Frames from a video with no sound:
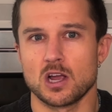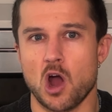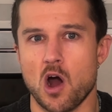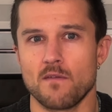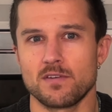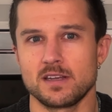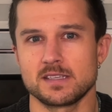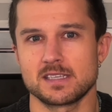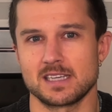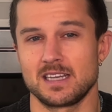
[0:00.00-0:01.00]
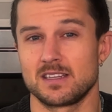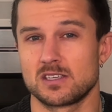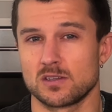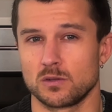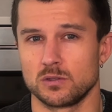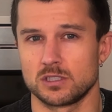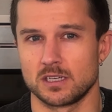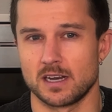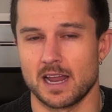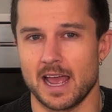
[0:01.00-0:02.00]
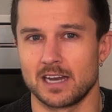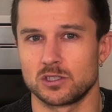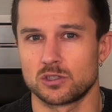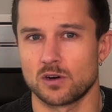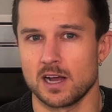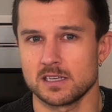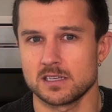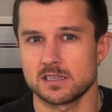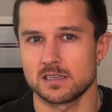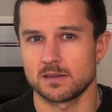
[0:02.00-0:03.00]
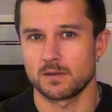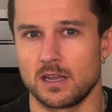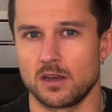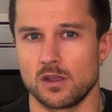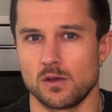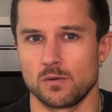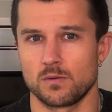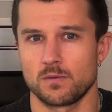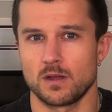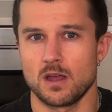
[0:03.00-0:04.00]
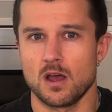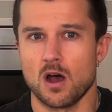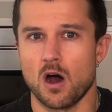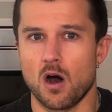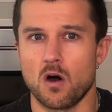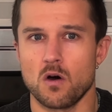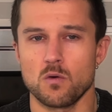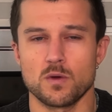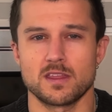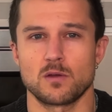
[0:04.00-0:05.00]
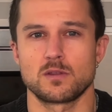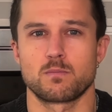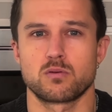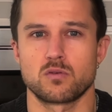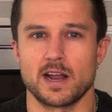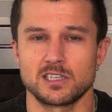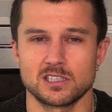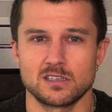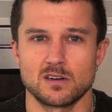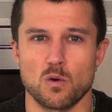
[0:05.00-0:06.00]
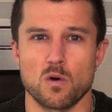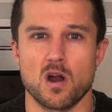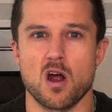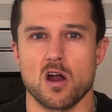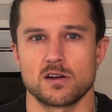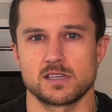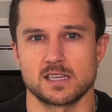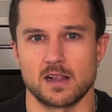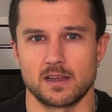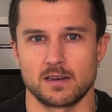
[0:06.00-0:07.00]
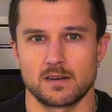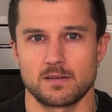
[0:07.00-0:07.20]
confidence in the solution, and trust in you. All without the pressure or hard selling.